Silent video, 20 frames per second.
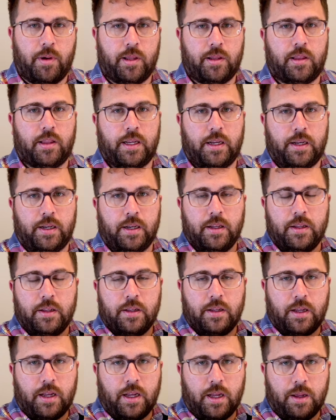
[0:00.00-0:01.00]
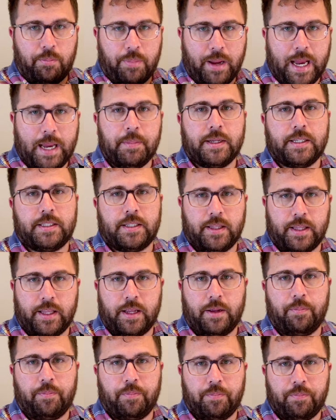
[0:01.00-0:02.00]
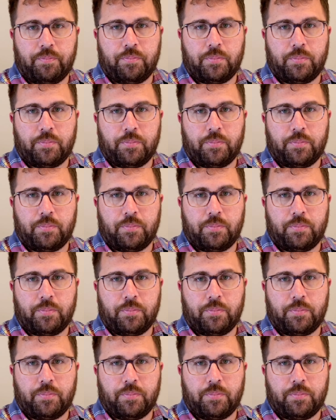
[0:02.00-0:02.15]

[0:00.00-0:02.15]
monthly uh, payment to them,